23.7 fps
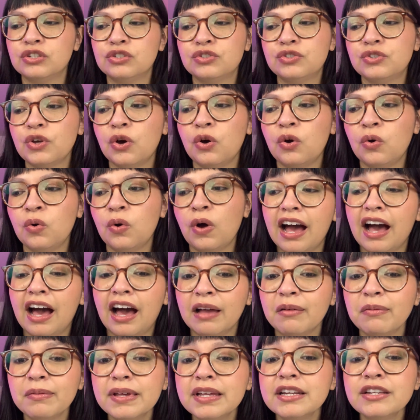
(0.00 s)
So
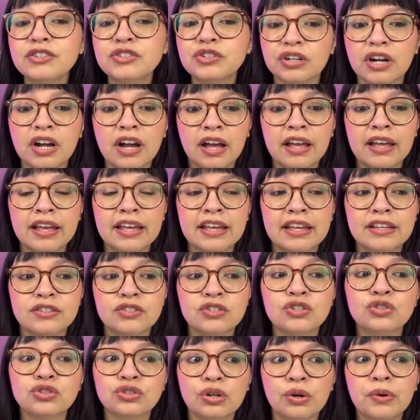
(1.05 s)
I'm gonna try
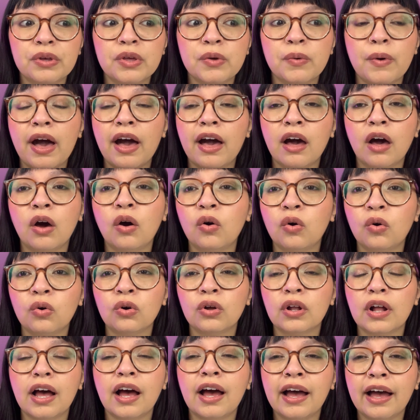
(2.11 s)
to show you
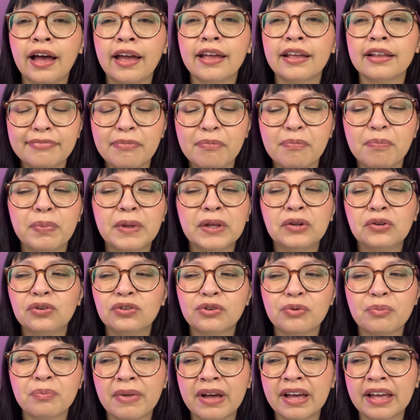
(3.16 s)
how I
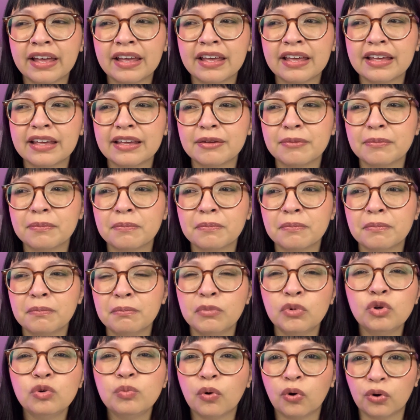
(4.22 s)
build my
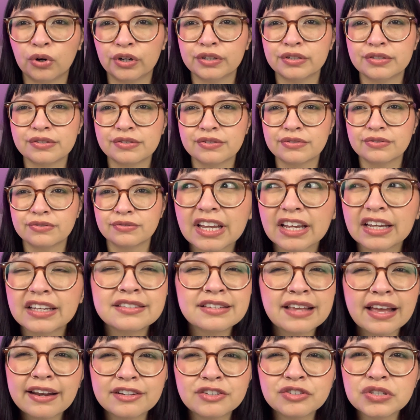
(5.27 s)
mood boards. Is
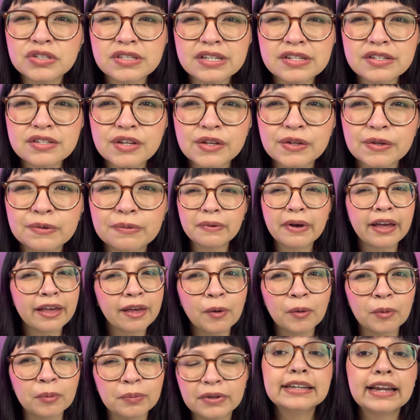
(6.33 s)
that interesting to you? I
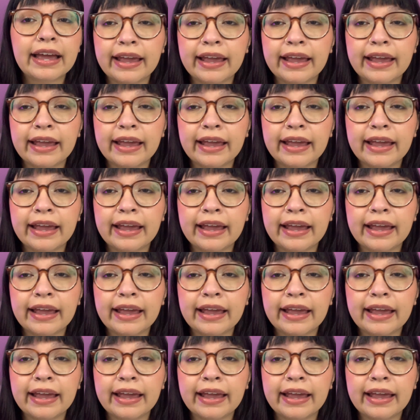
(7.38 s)
hope.